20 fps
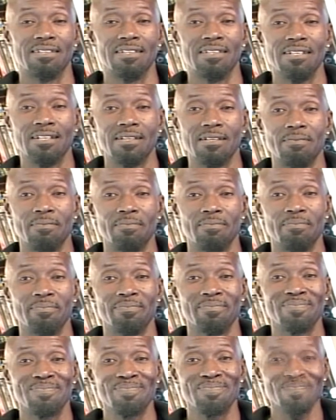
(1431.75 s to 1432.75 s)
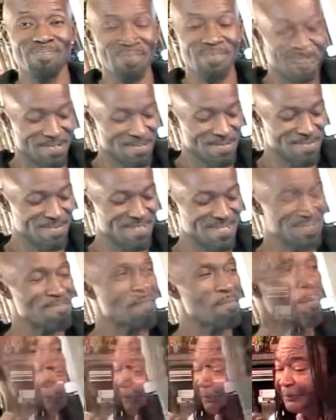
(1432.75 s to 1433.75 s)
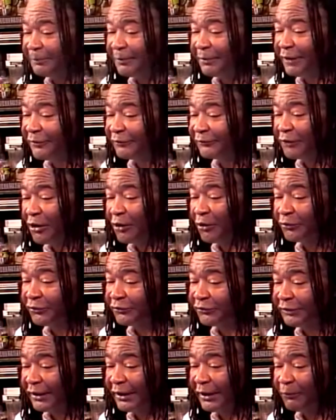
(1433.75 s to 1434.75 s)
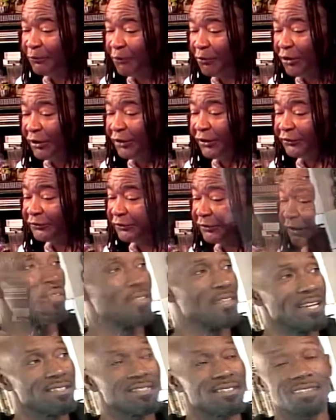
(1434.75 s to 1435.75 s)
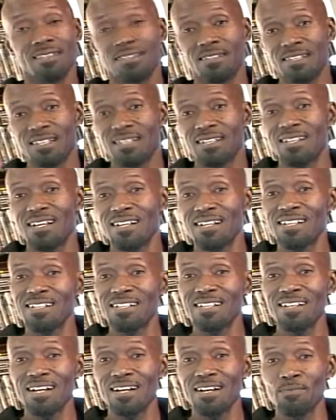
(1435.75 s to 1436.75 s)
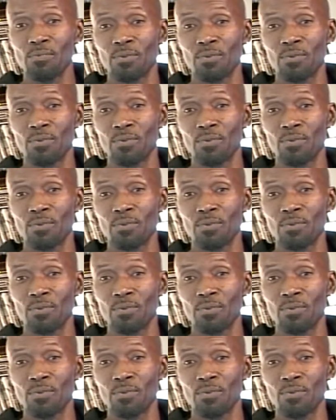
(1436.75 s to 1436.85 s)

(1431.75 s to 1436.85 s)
Well, look, you have Houston at the top above Golden State Warriors, and that's one of the things to watch.